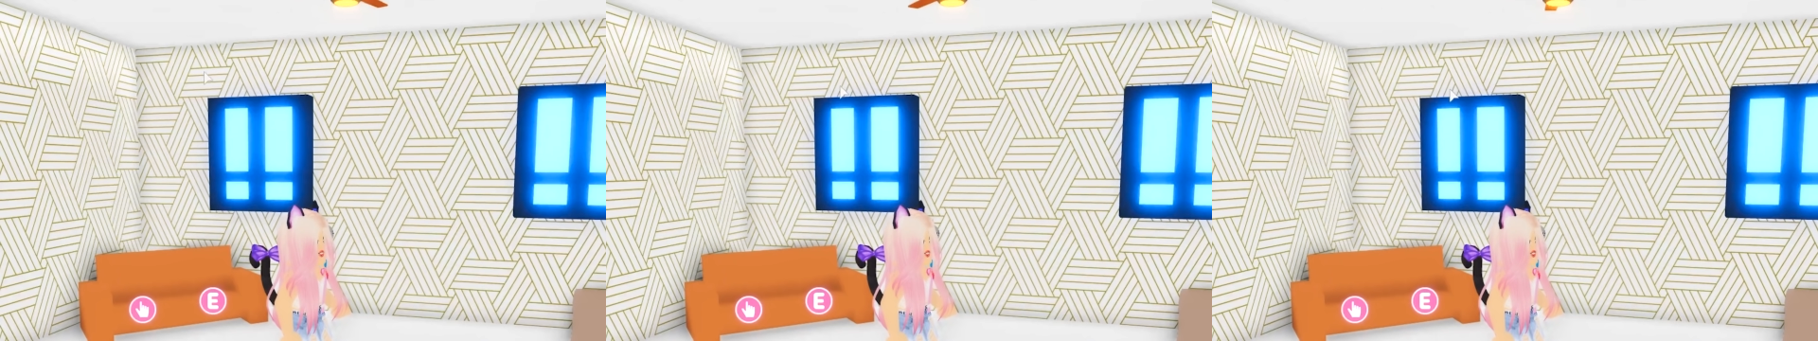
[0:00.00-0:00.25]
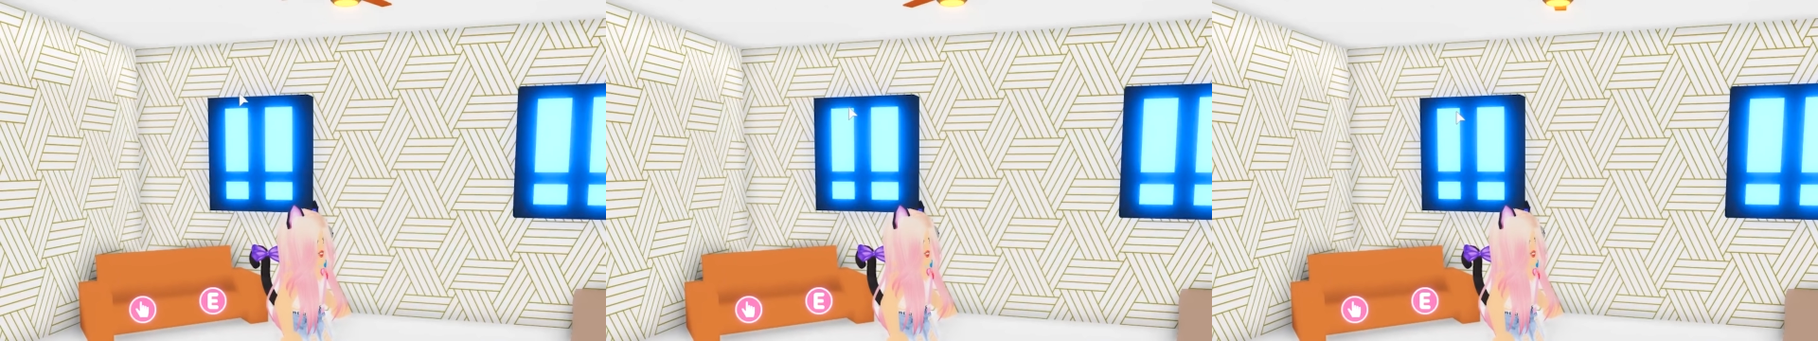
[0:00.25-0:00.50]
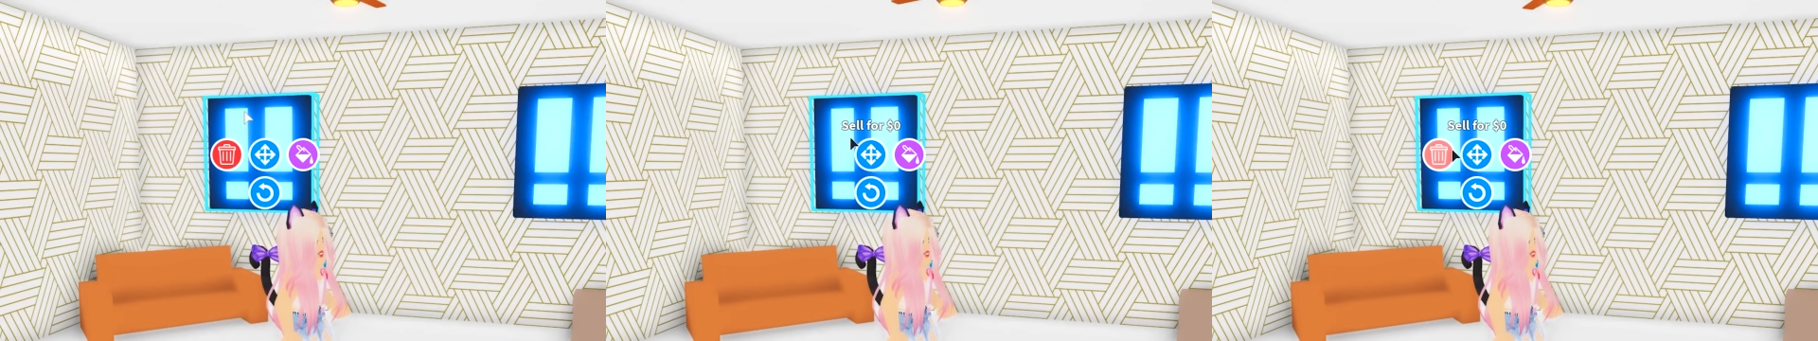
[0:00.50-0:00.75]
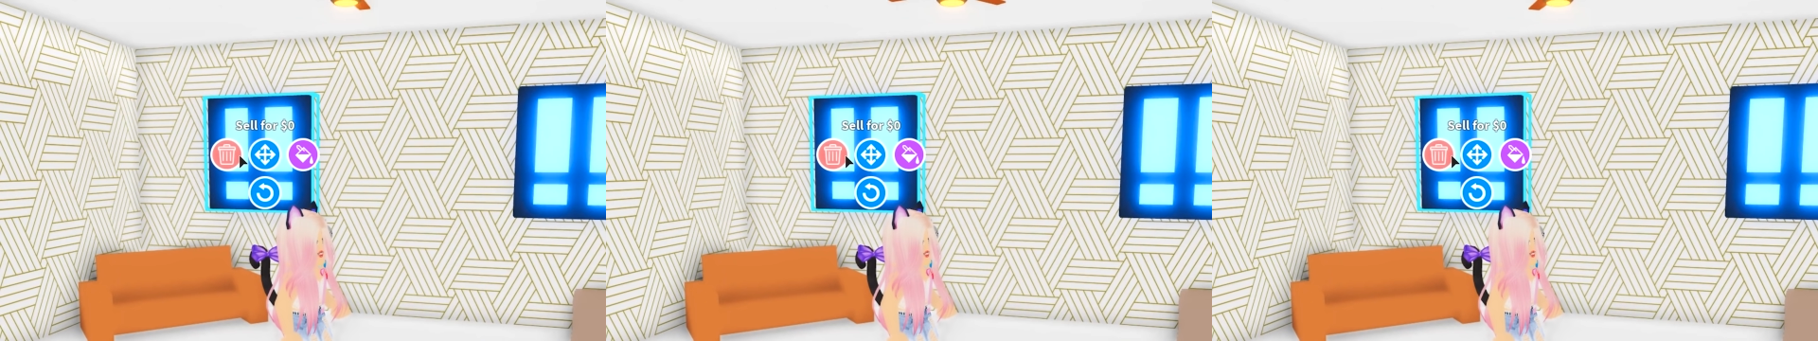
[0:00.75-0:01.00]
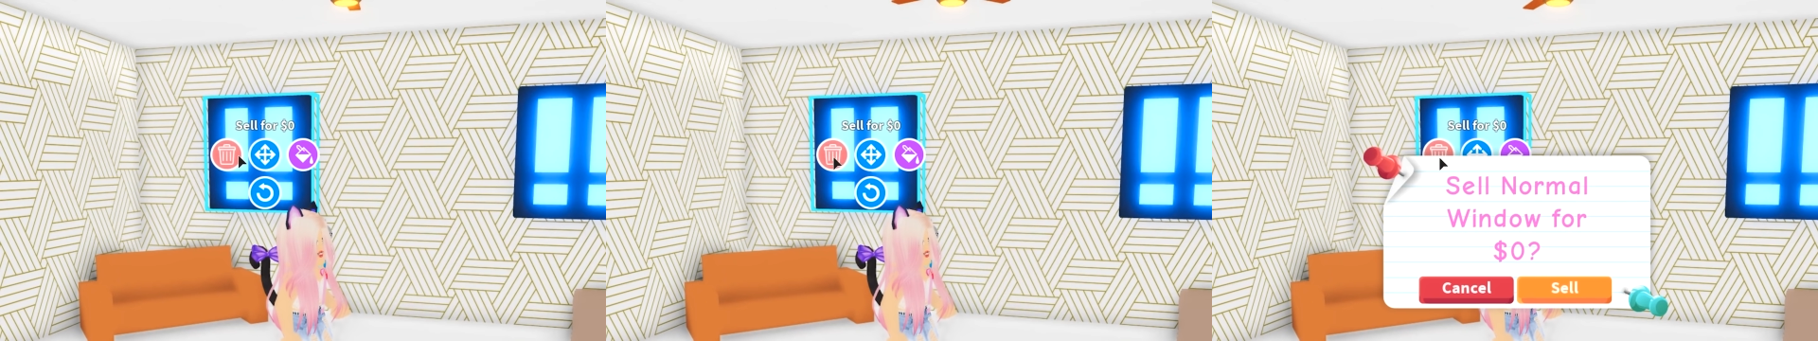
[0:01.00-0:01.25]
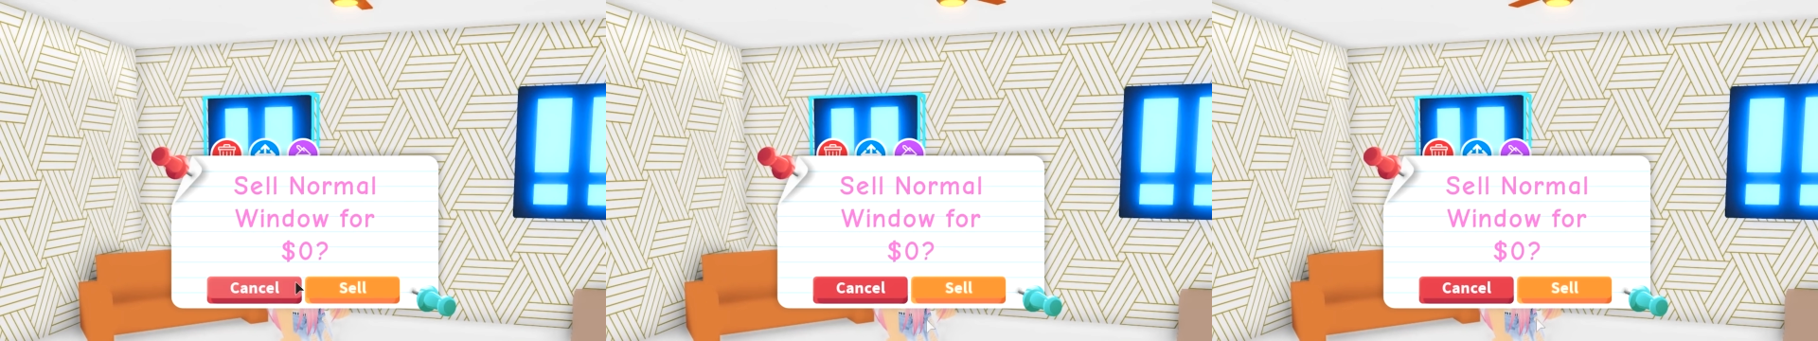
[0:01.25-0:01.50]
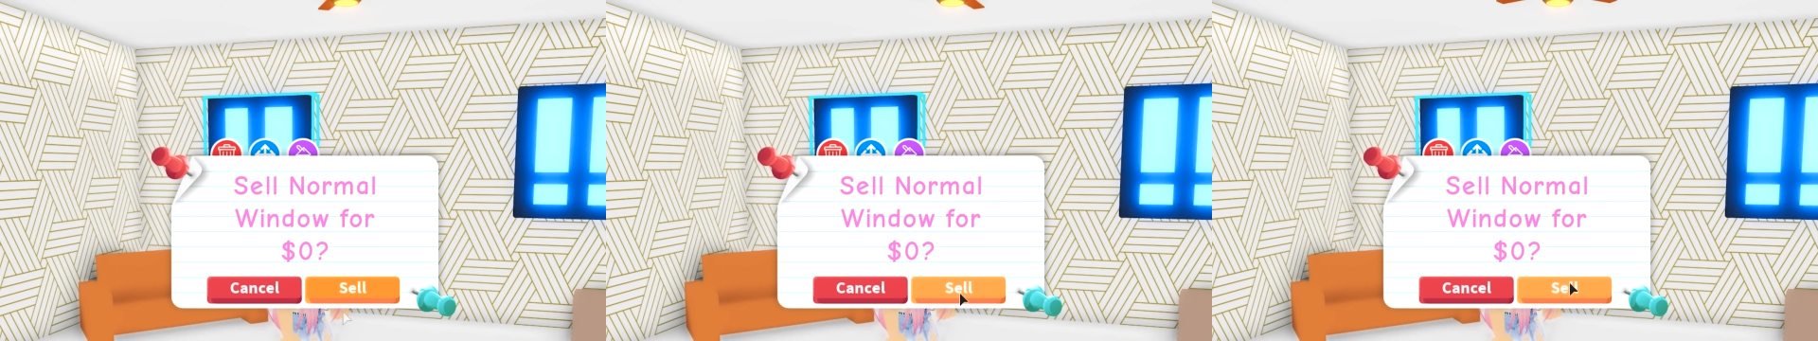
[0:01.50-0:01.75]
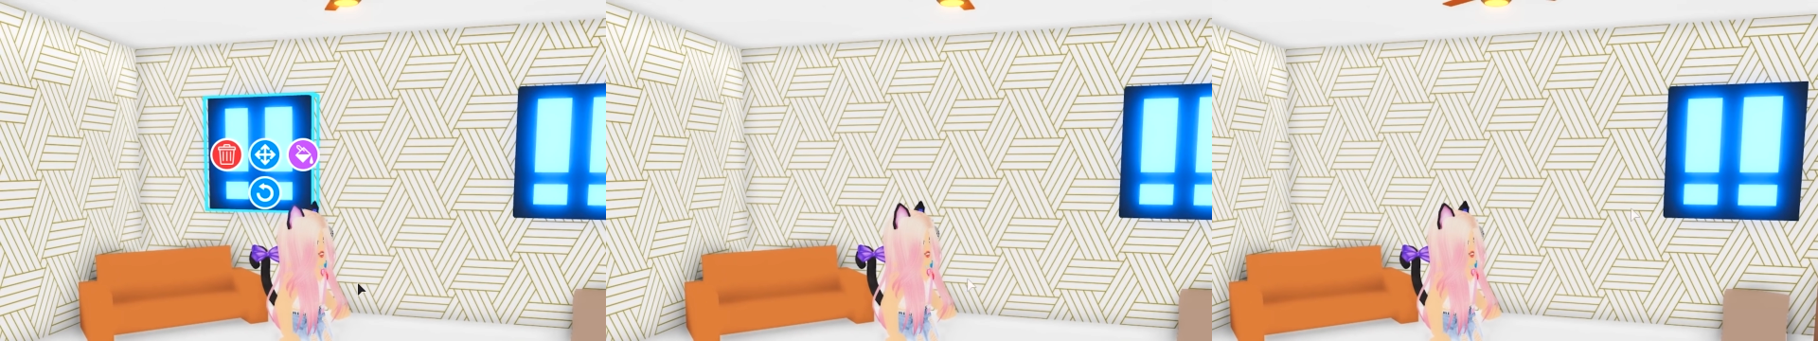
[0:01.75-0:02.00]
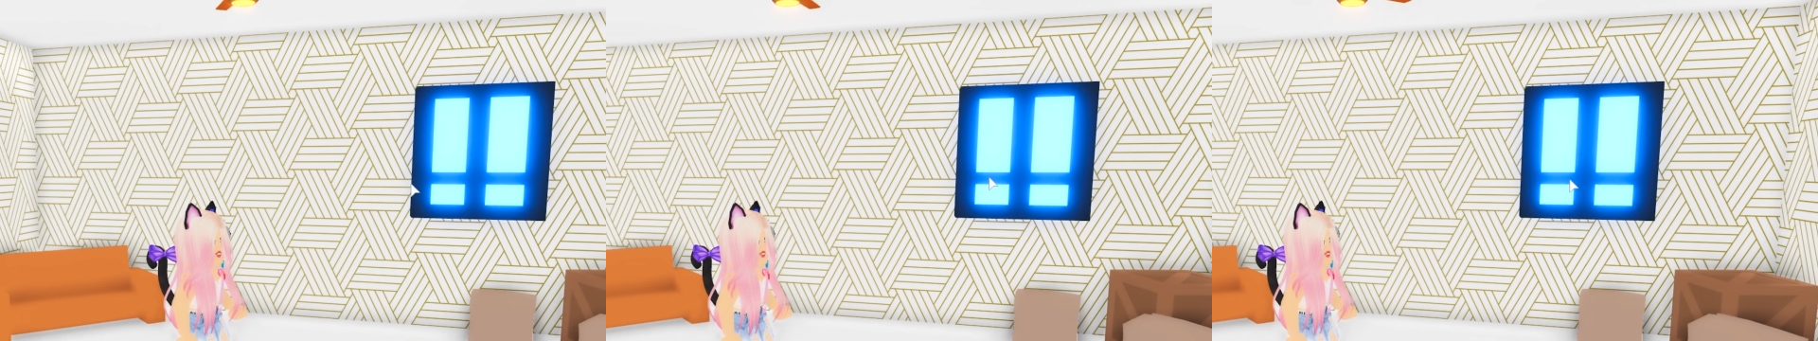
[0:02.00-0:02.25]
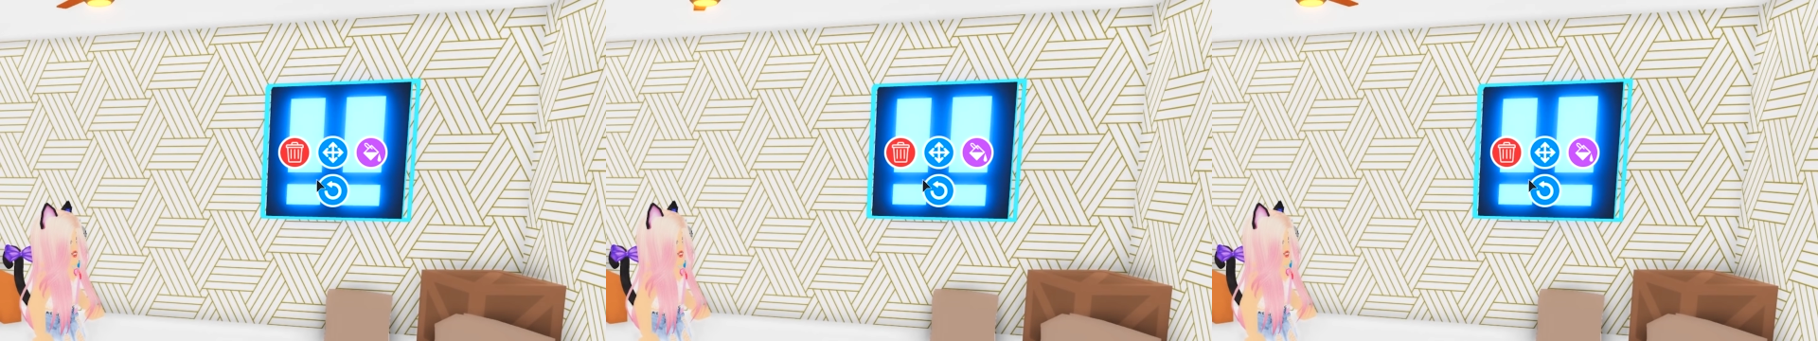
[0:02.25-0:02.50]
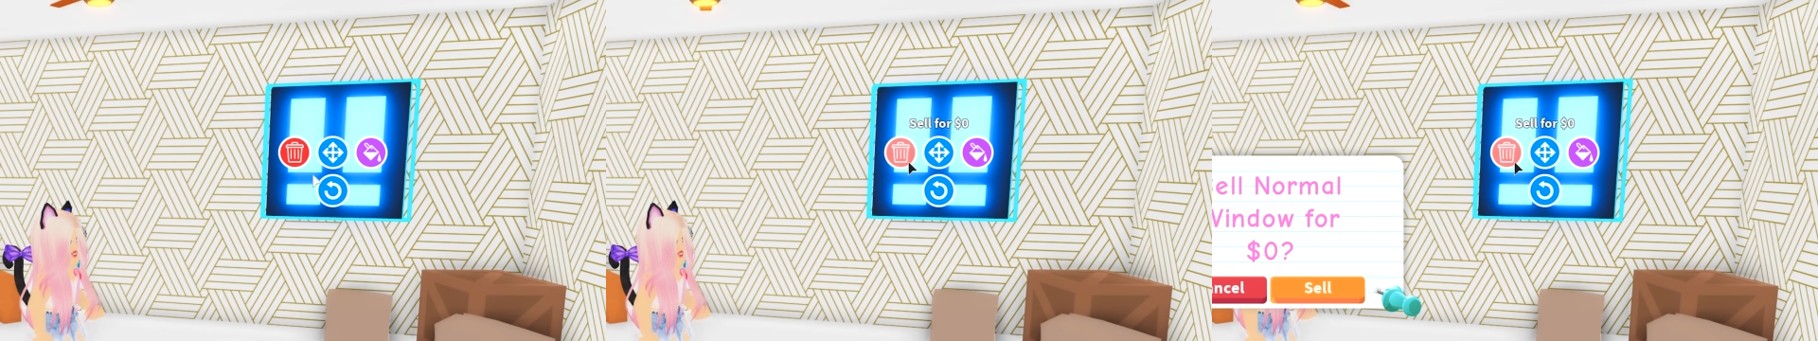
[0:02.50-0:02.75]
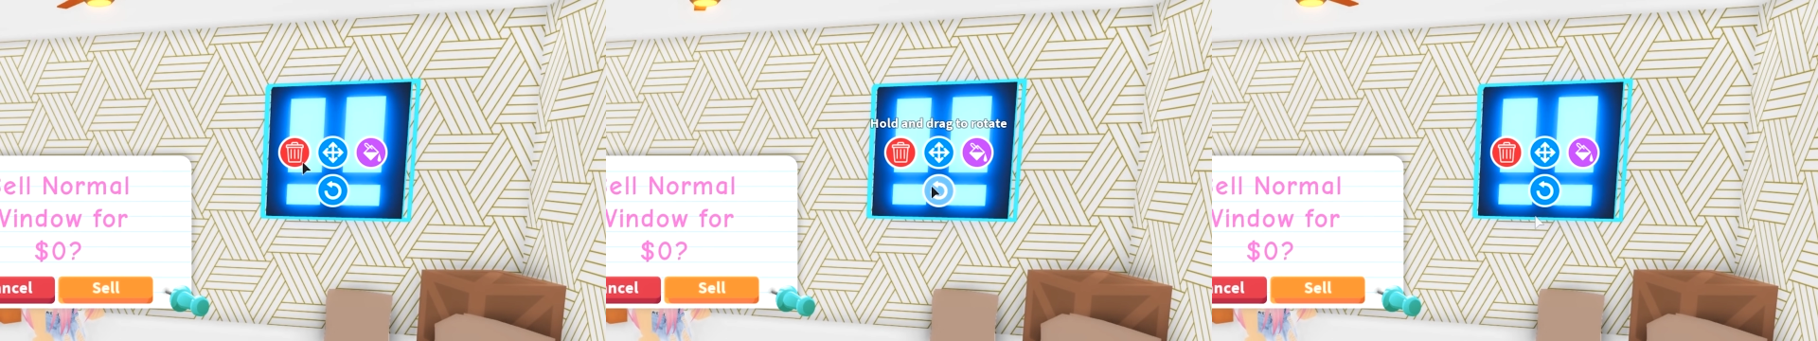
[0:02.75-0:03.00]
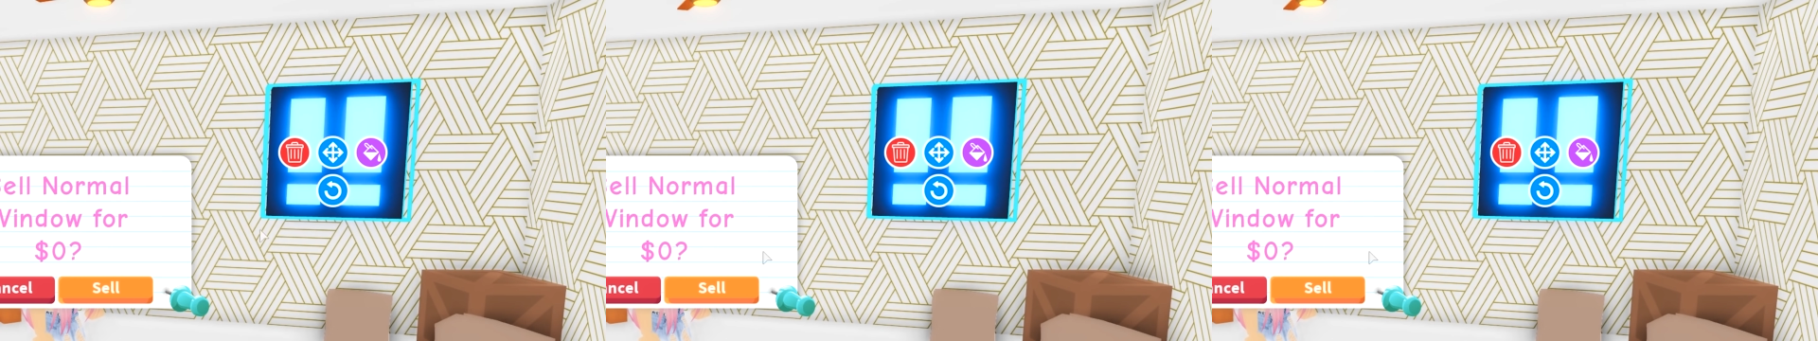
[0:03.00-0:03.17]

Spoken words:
No face is visible, so there are no lips to read.